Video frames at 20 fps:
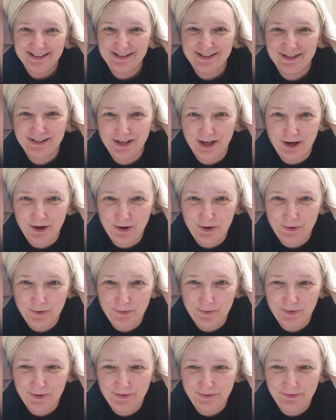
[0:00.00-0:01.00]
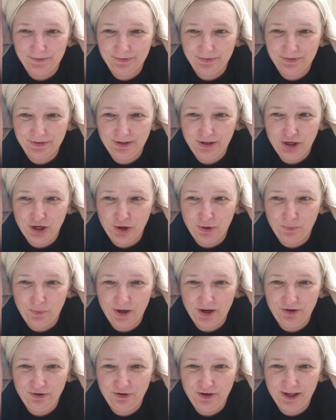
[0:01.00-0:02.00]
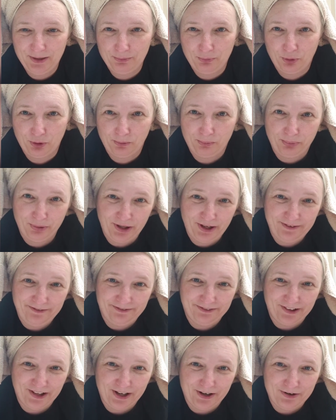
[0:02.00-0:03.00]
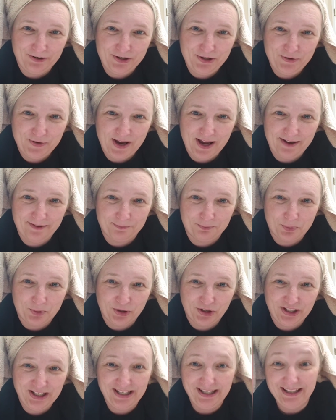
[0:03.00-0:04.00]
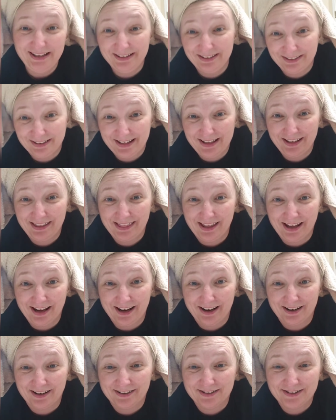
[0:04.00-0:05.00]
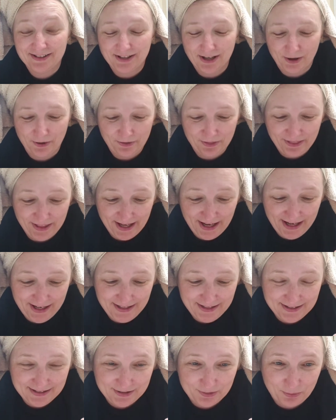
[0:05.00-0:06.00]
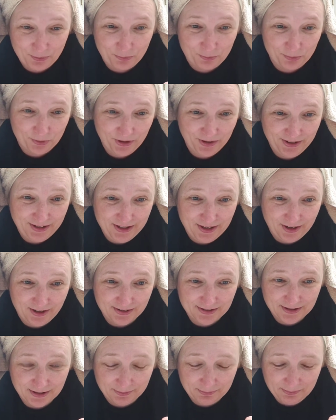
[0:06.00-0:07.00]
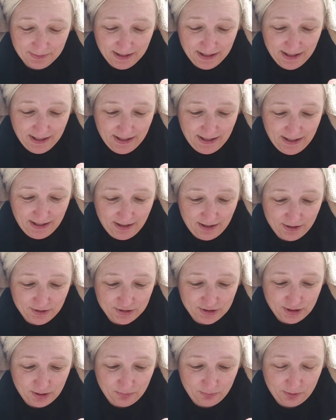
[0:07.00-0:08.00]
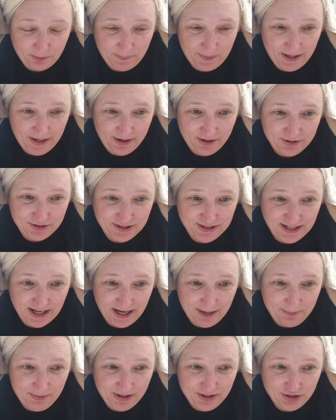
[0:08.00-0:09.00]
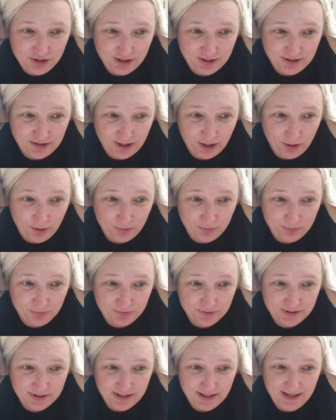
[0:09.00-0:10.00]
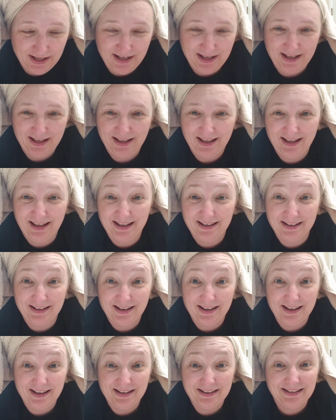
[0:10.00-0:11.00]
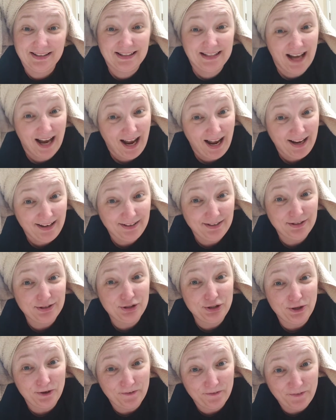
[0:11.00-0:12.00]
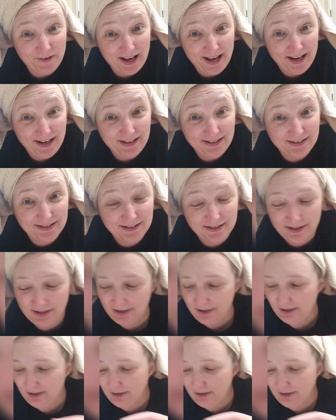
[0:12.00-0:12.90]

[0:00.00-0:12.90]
So, you know, where you get more blood flow, you have more healing there. So that is really awesome. It also repairs damage and tones and tightens your face